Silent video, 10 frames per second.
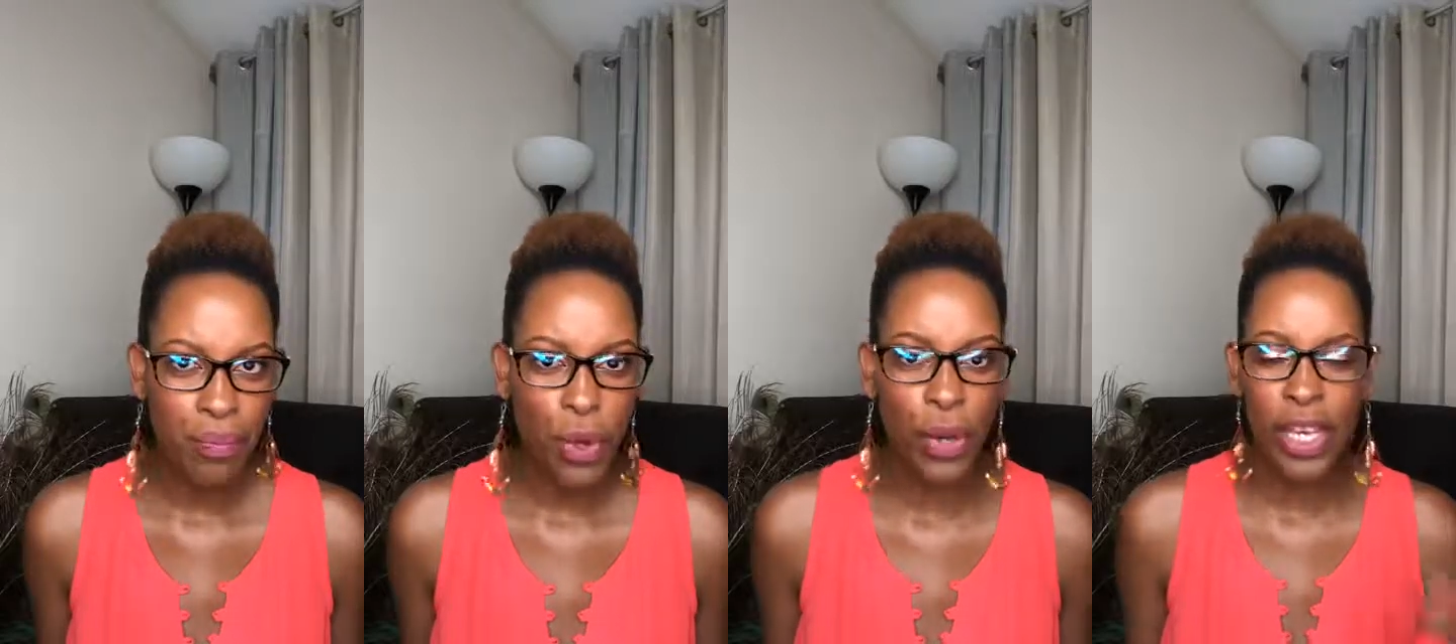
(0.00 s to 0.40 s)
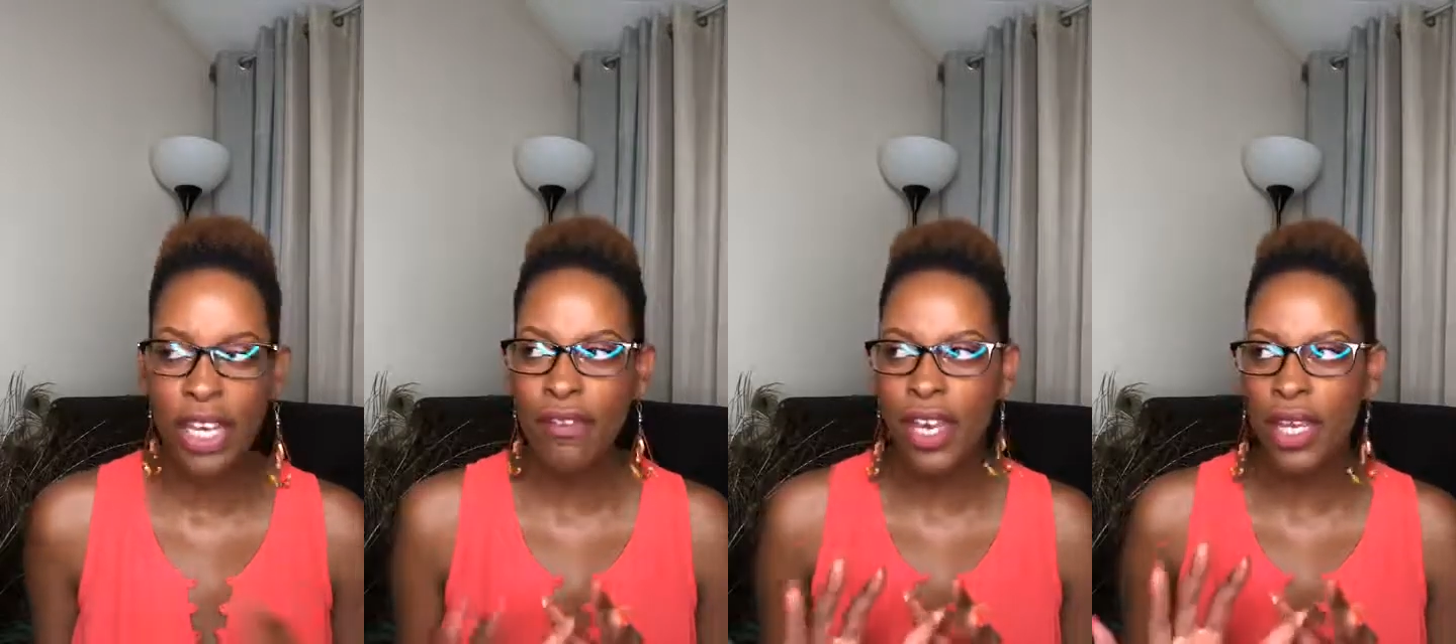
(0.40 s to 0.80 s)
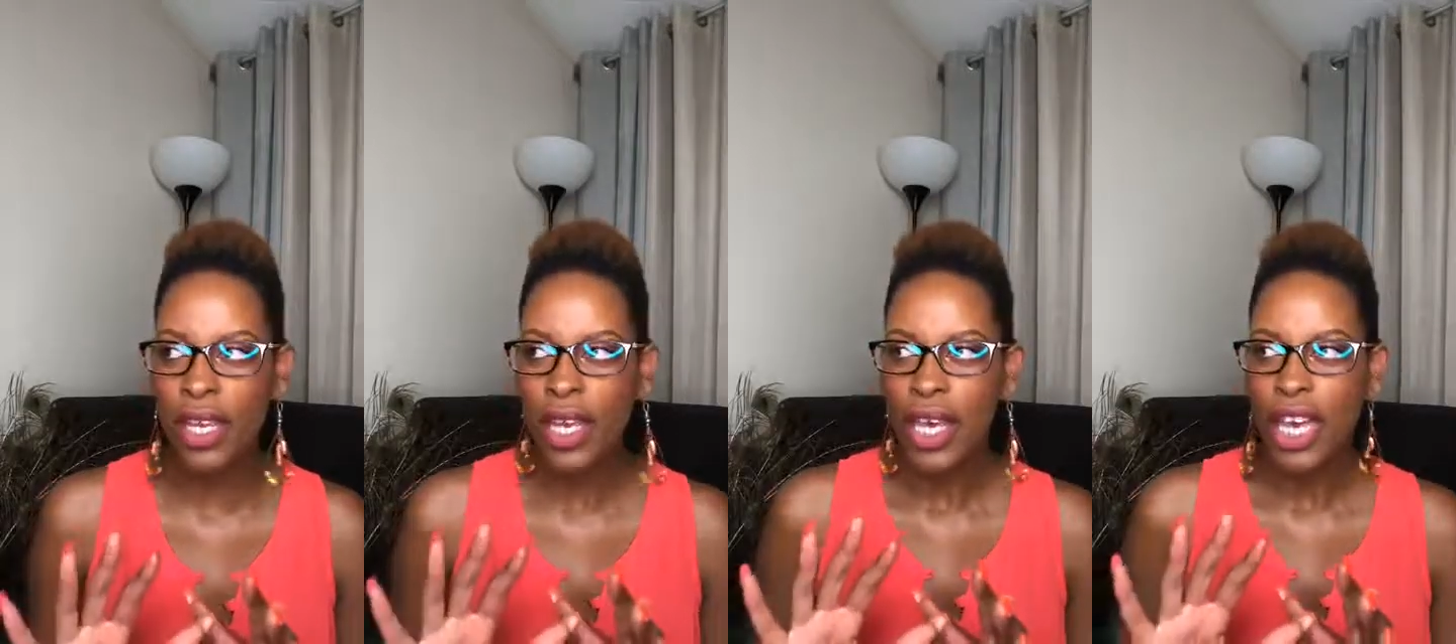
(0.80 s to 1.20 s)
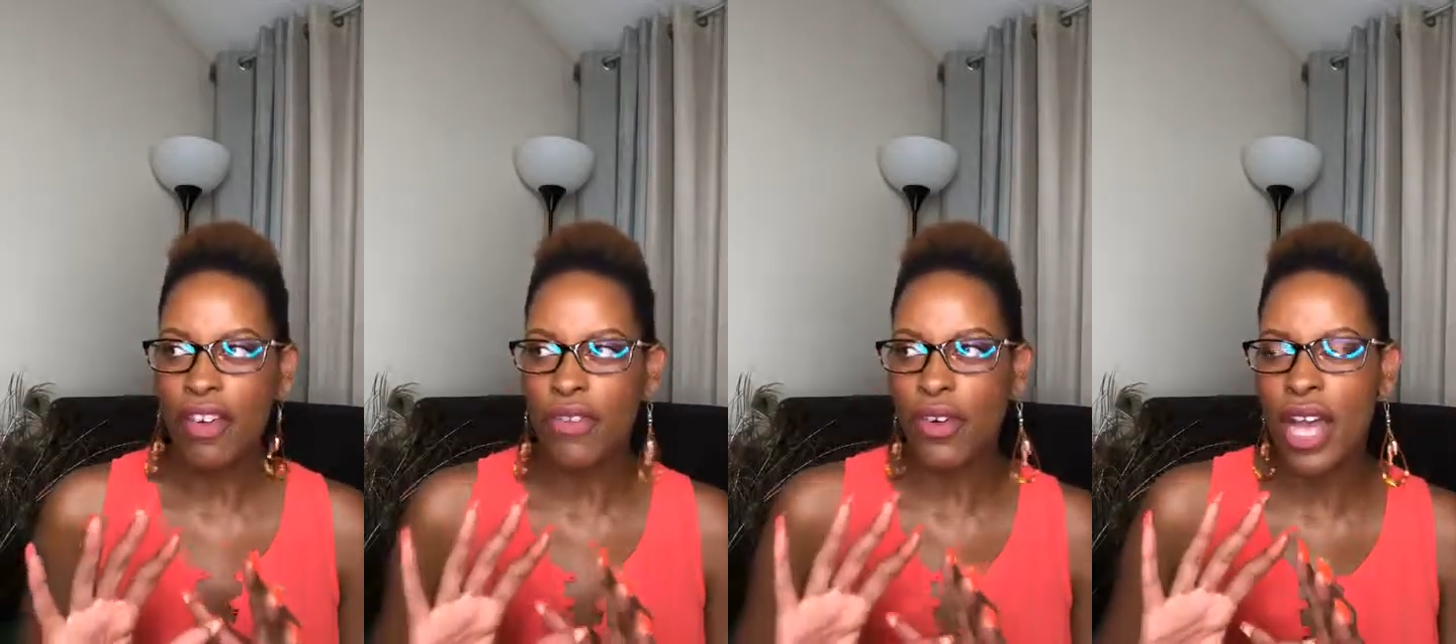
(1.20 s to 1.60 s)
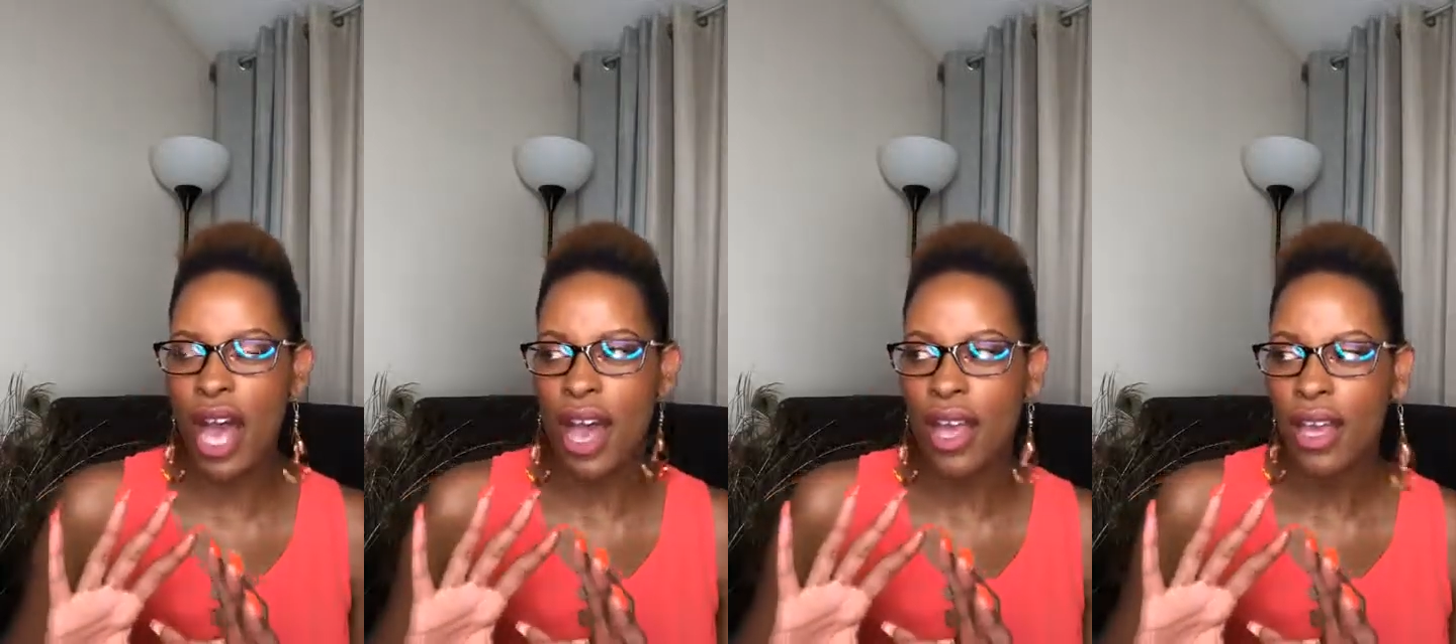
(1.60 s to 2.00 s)
Or even if they're
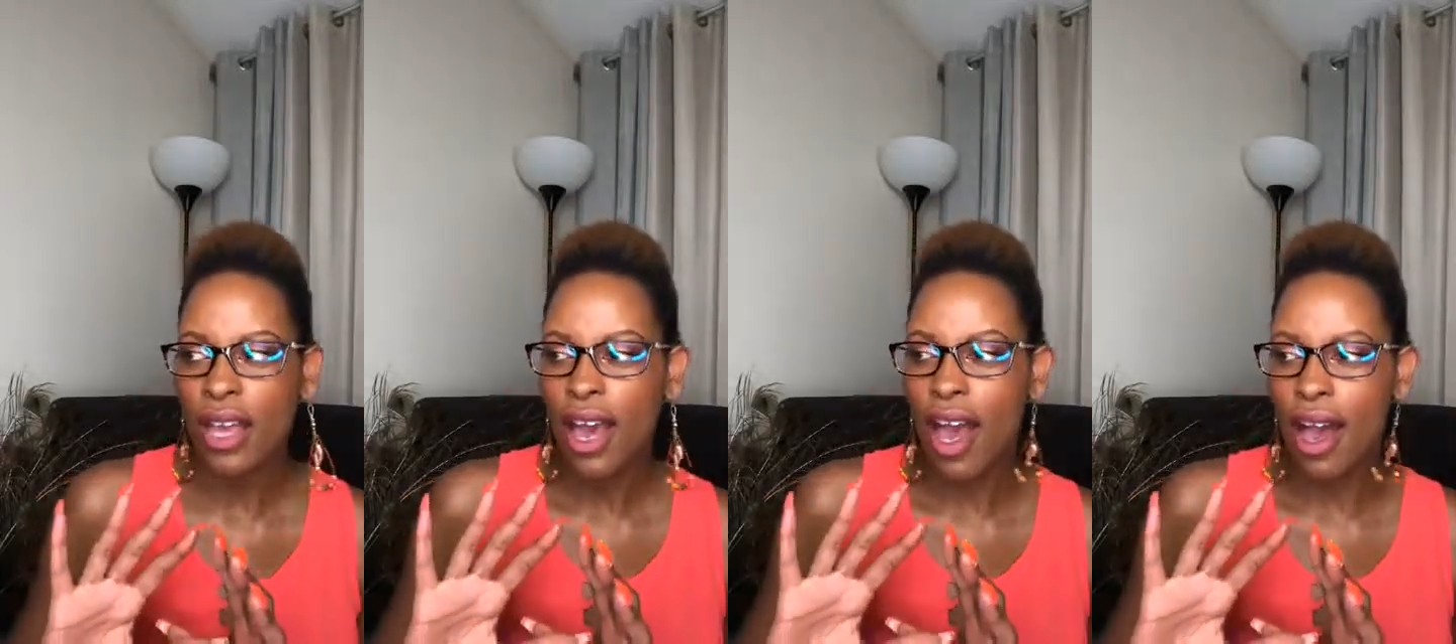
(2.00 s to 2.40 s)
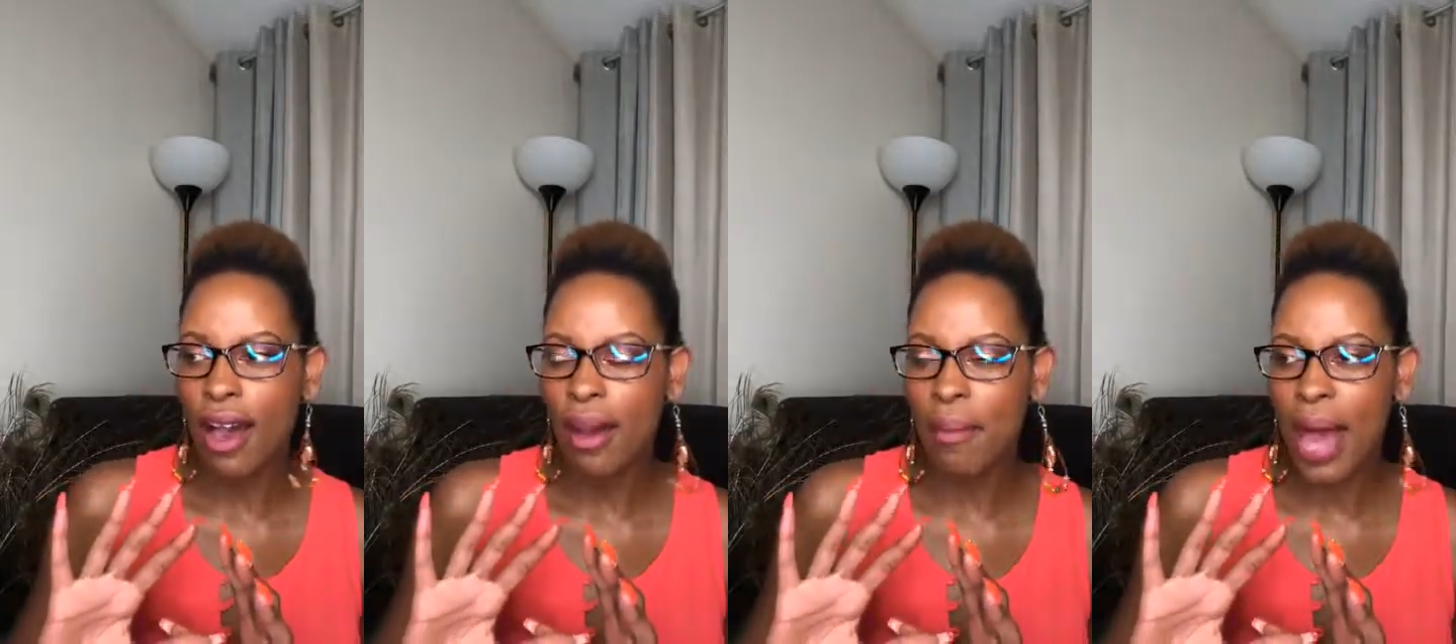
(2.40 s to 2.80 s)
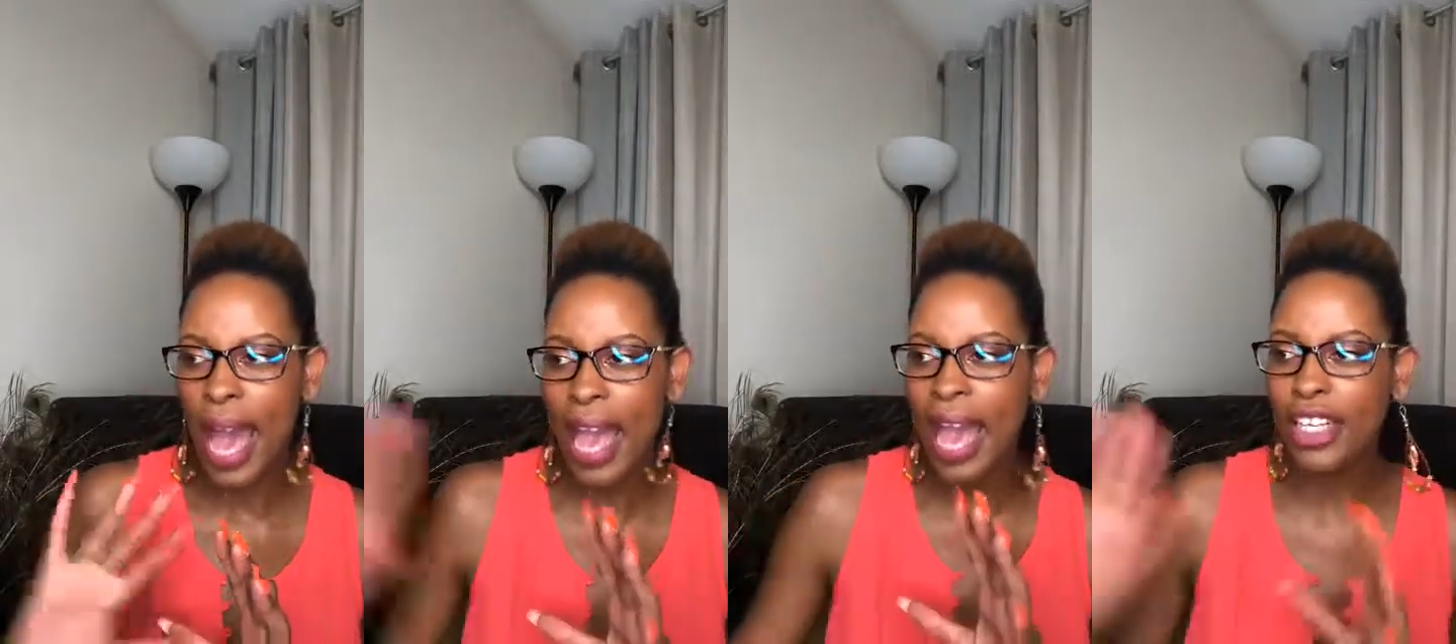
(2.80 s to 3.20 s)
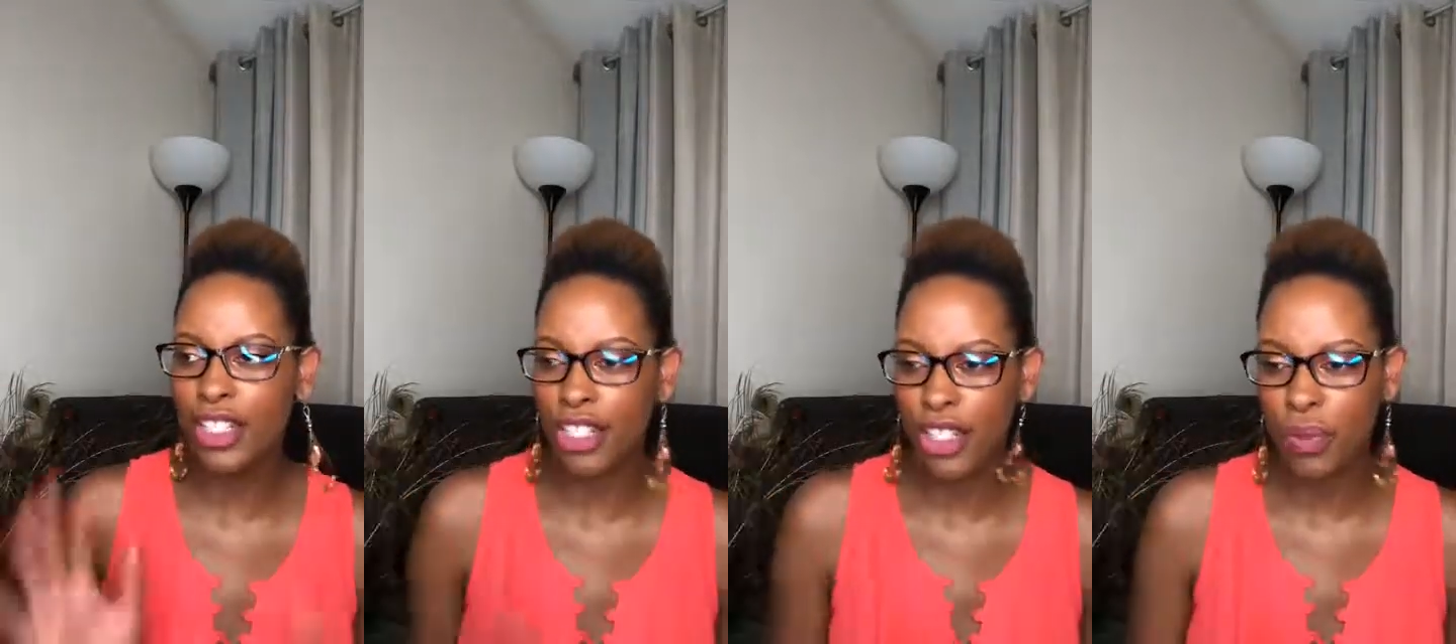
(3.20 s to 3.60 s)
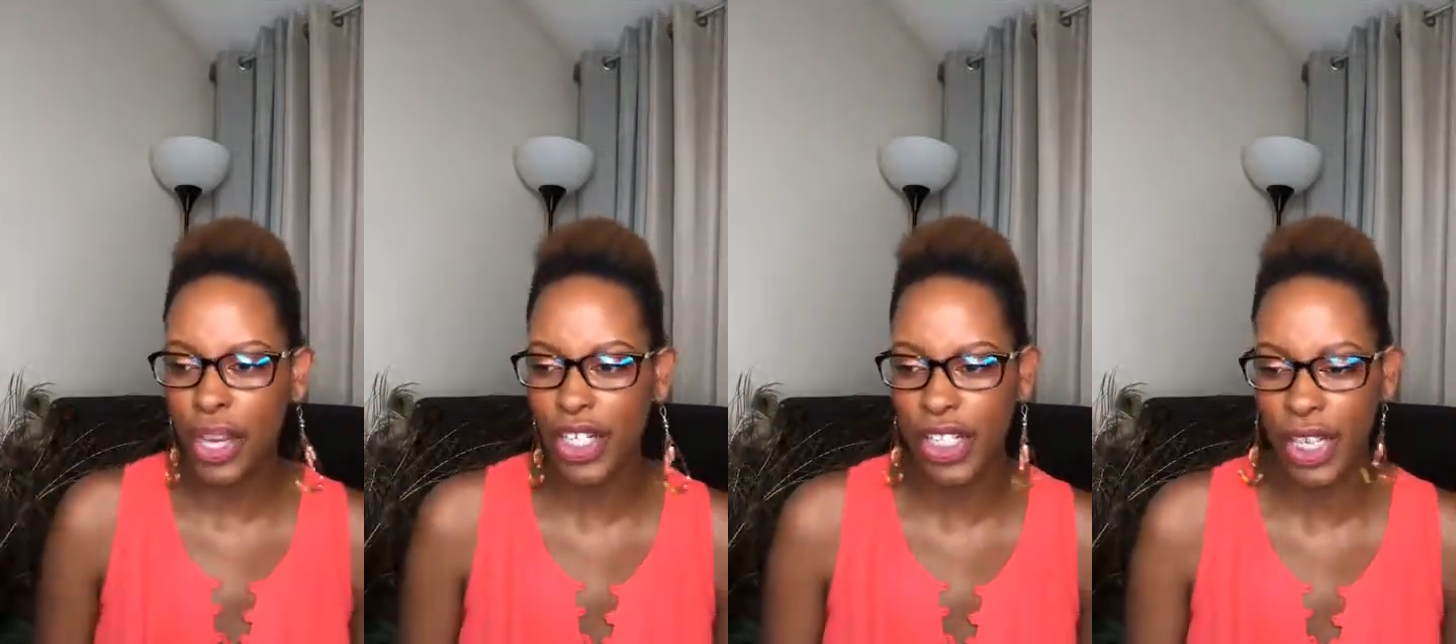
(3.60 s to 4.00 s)
not, I had a
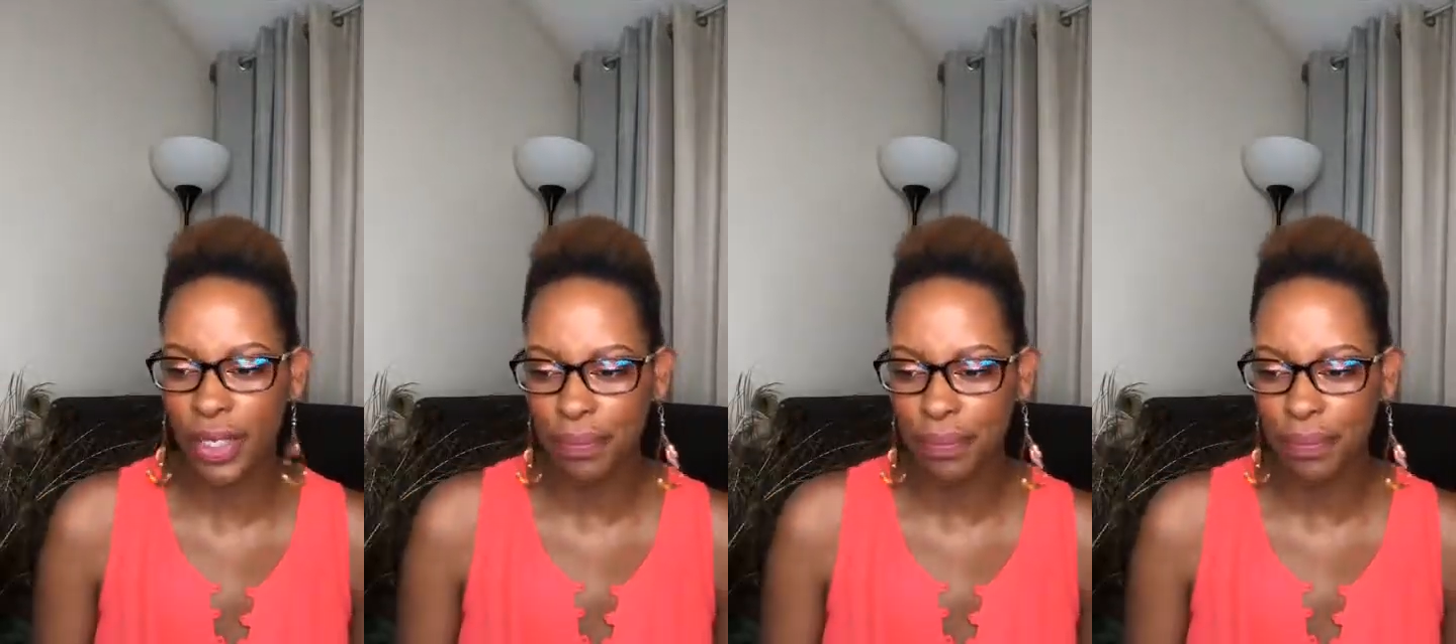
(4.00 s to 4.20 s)
situation